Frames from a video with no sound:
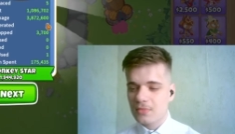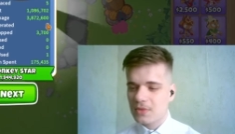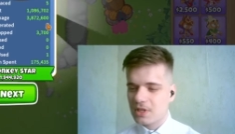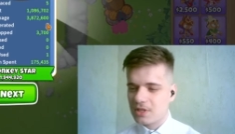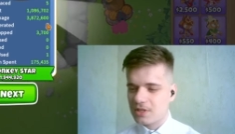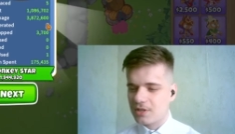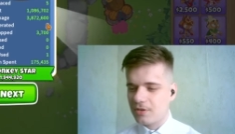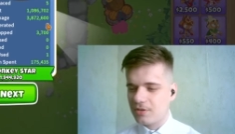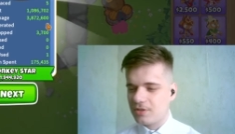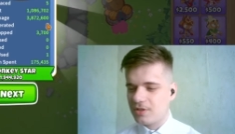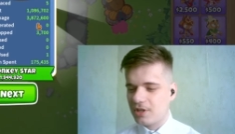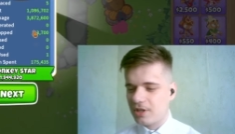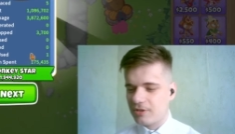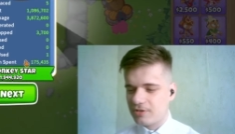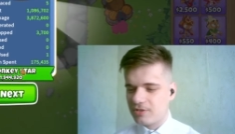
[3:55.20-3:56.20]
it's going
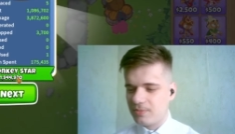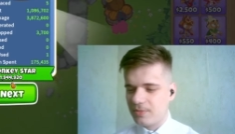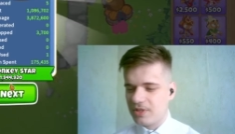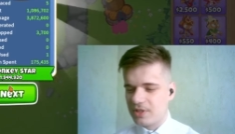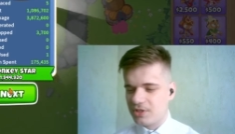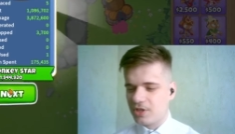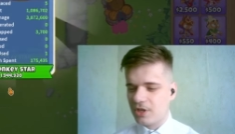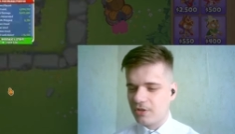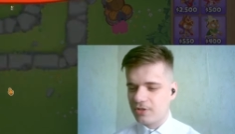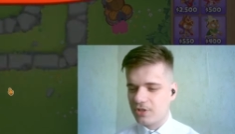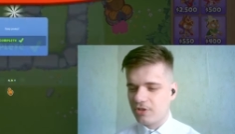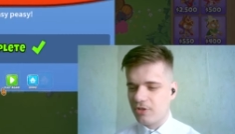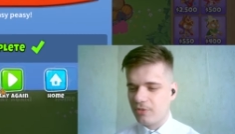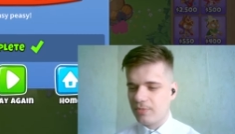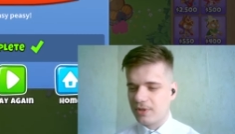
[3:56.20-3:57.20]
to allow us to beat this challenge a
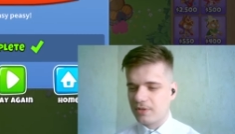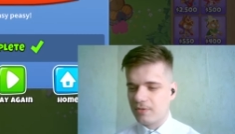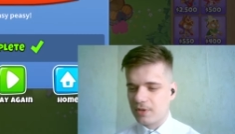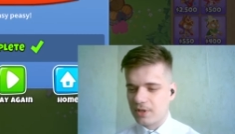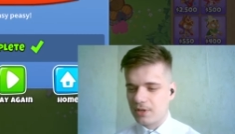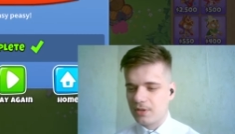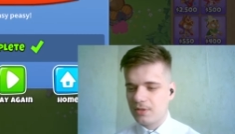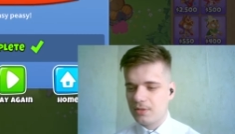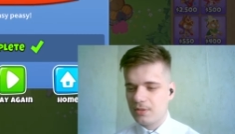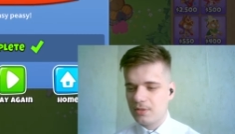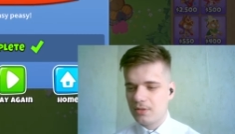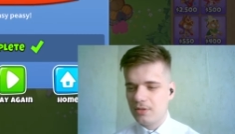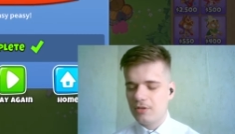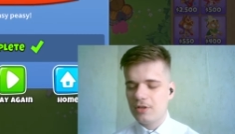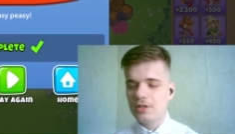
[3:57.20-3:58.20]
little bit quicker.
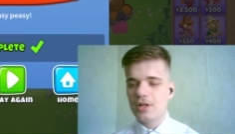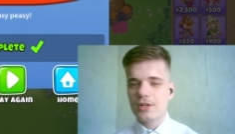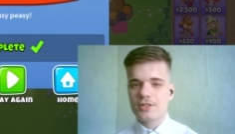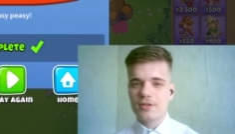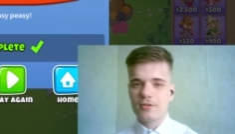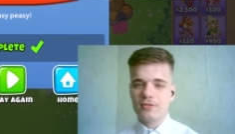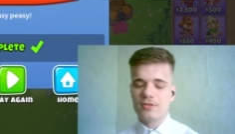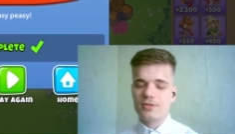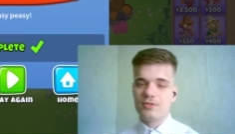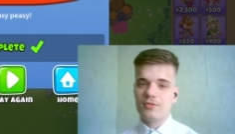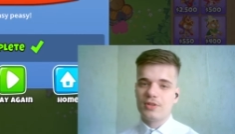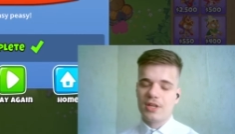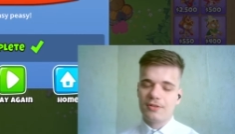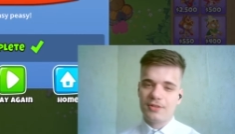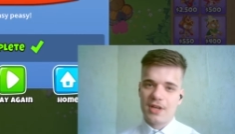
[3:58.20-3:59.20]
You could also do
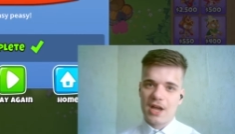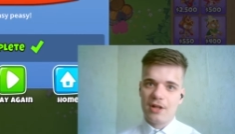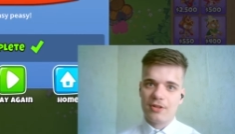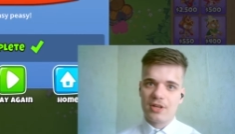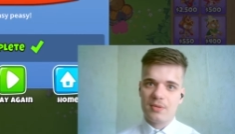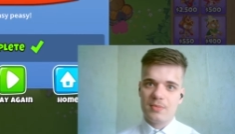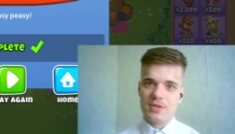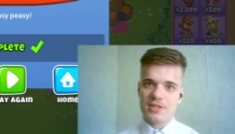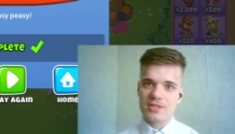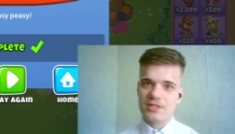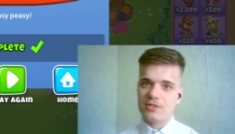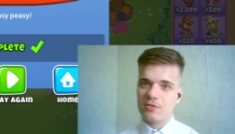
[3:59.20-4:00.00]
without the Alchemist